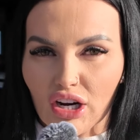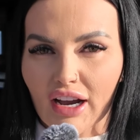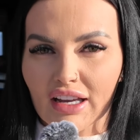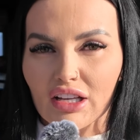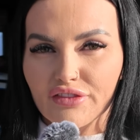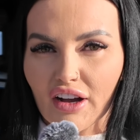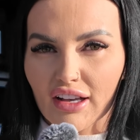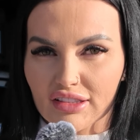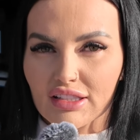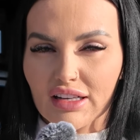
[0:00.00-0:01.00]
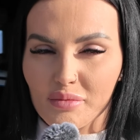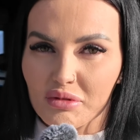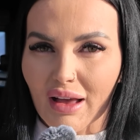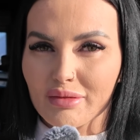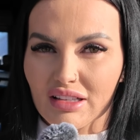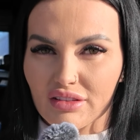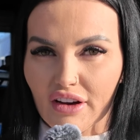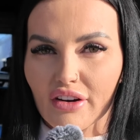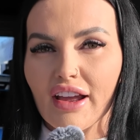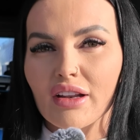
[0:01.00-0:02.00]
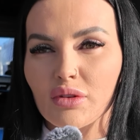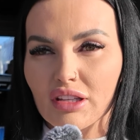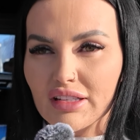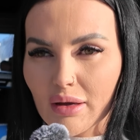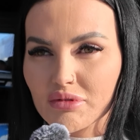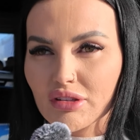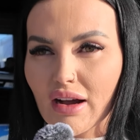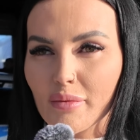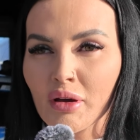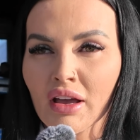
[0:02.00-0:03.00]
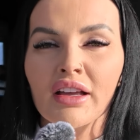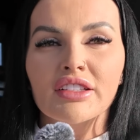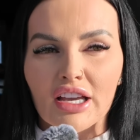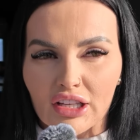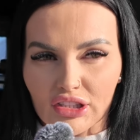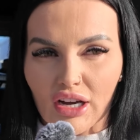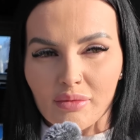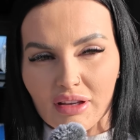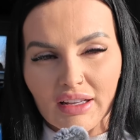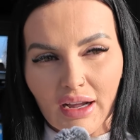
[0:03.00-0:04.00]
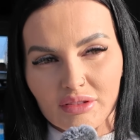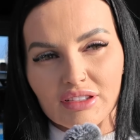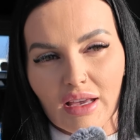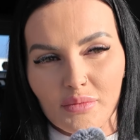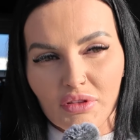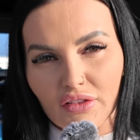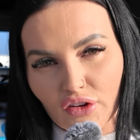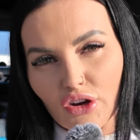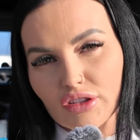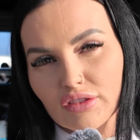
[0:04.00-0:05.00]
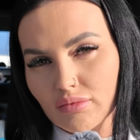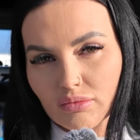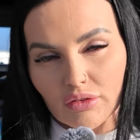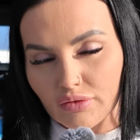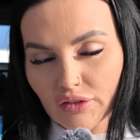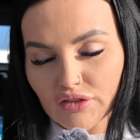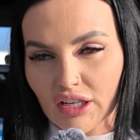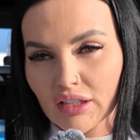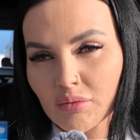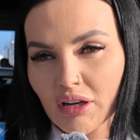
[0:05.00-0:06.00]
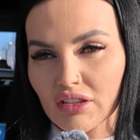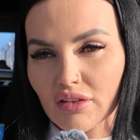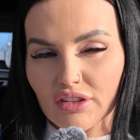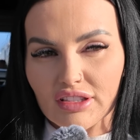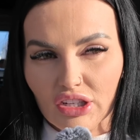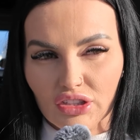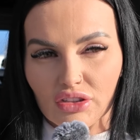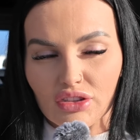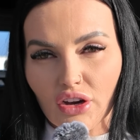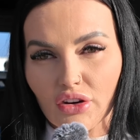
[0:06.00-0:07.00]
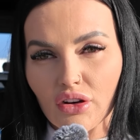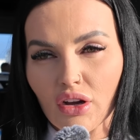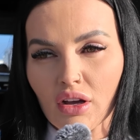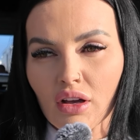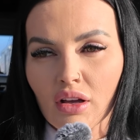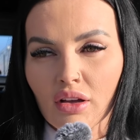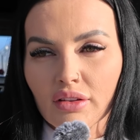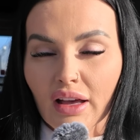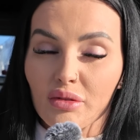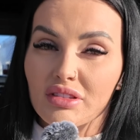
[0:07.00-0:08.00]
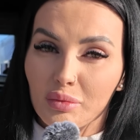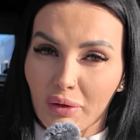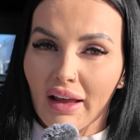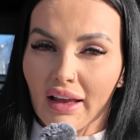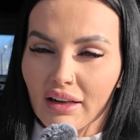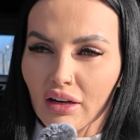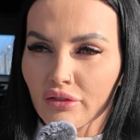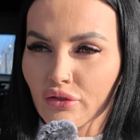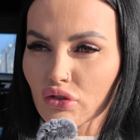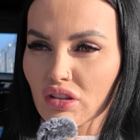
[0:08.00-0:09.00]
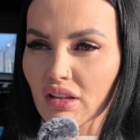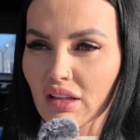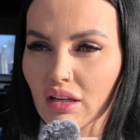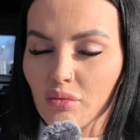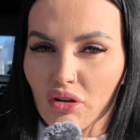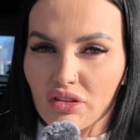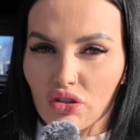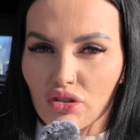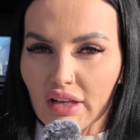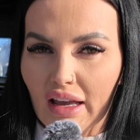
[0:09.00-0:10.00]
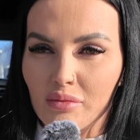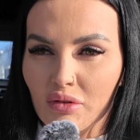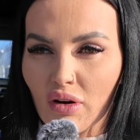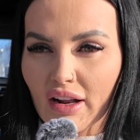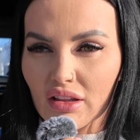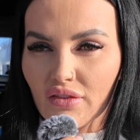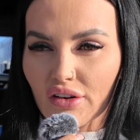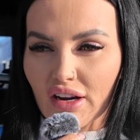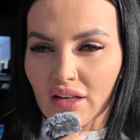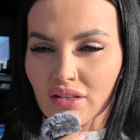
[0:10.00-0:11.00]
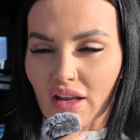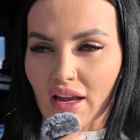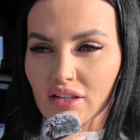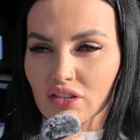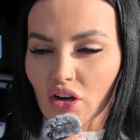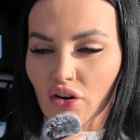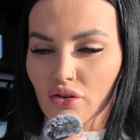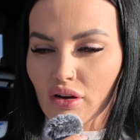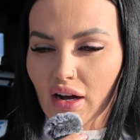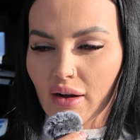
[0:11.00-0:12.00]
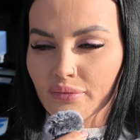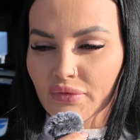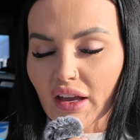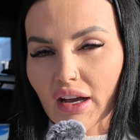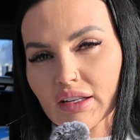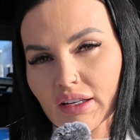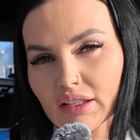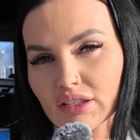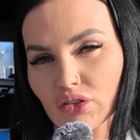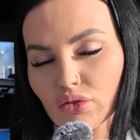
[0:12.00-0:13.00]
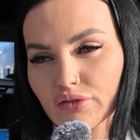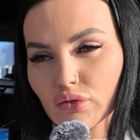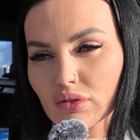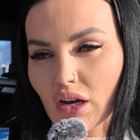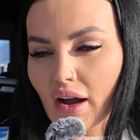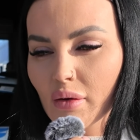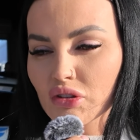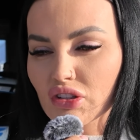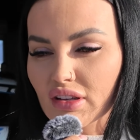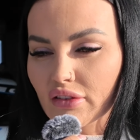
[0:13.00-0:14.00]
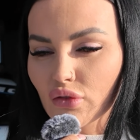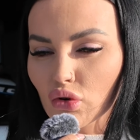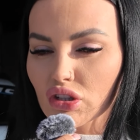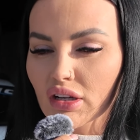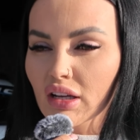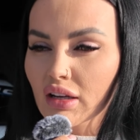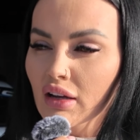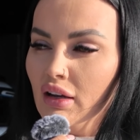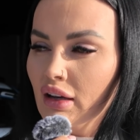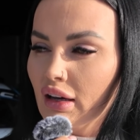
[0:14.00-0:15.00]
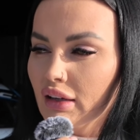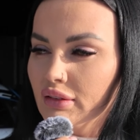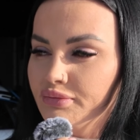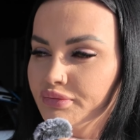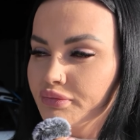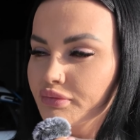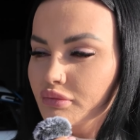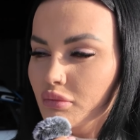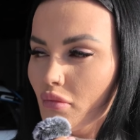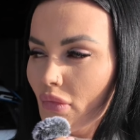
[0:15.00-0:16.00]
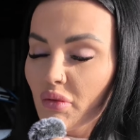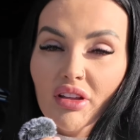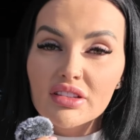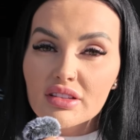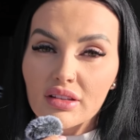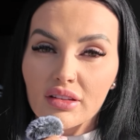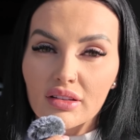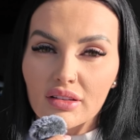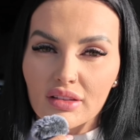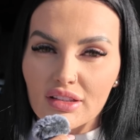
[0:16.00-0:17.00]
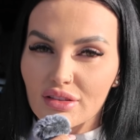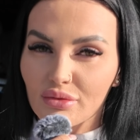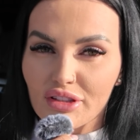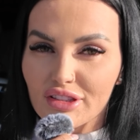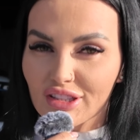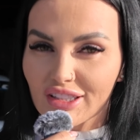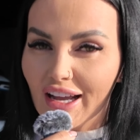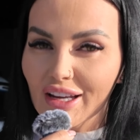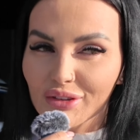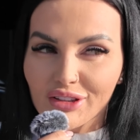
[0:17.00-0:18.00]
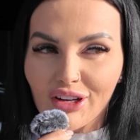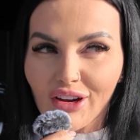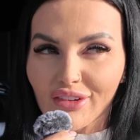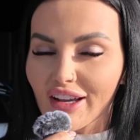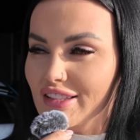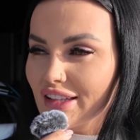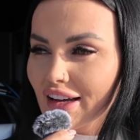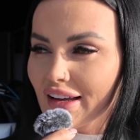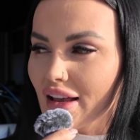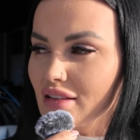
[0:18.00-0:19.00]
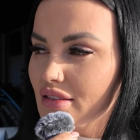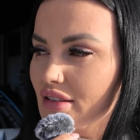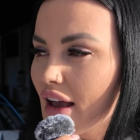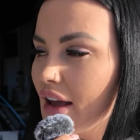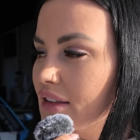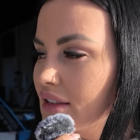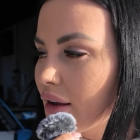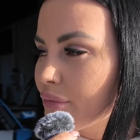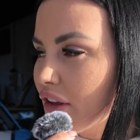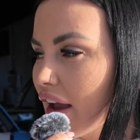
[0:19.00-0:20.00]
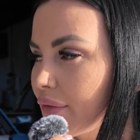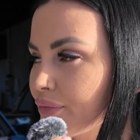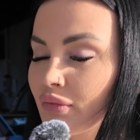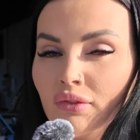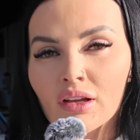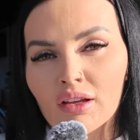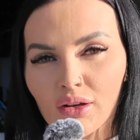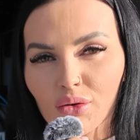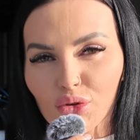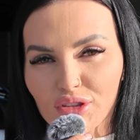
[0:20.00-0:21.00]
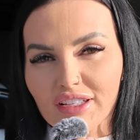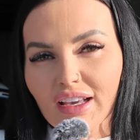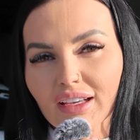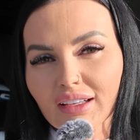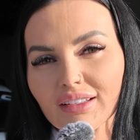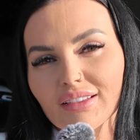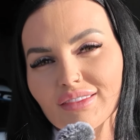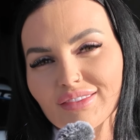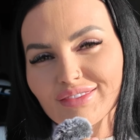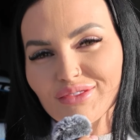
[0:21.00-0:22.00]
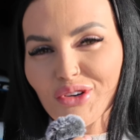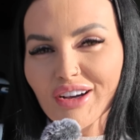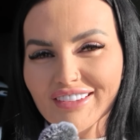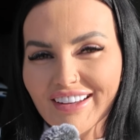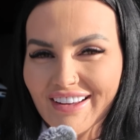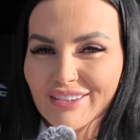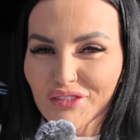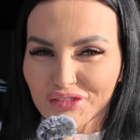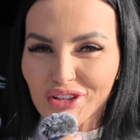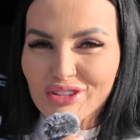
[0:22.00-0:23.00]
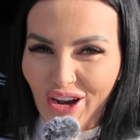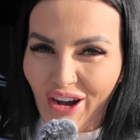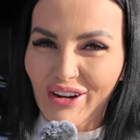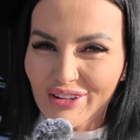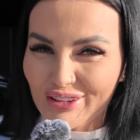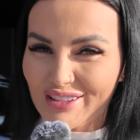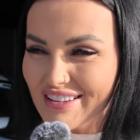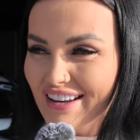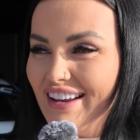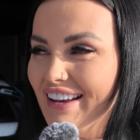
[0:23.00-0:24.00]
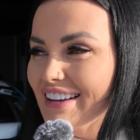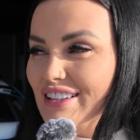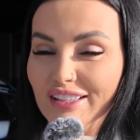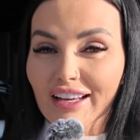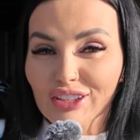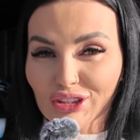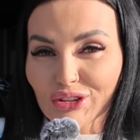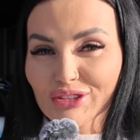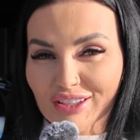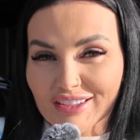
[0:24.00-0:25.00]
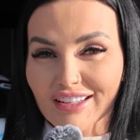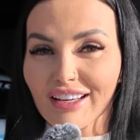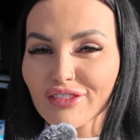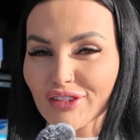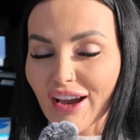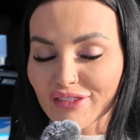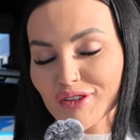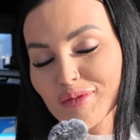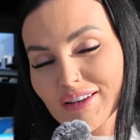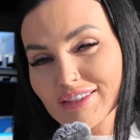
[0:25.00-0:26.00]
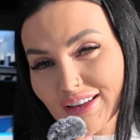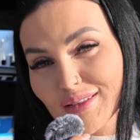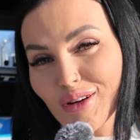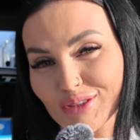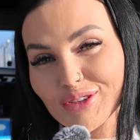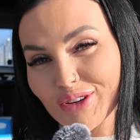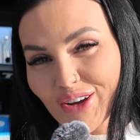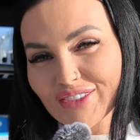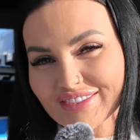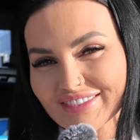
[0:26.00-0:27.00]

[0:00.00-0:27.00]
try and get your fastest couple laps at the very end when the temps are up. Take your time getting up to temp in the first 15 minutes of the session. So that was the plan, and unfortunately the gearbox issues came in right at the very end there. So I didn't get to do it full time, which is unfortunate. That's the risks you take when you go racing, I guess. And we'll see what the future holds. Stay tuned to see if we have to replace the gearbox or not.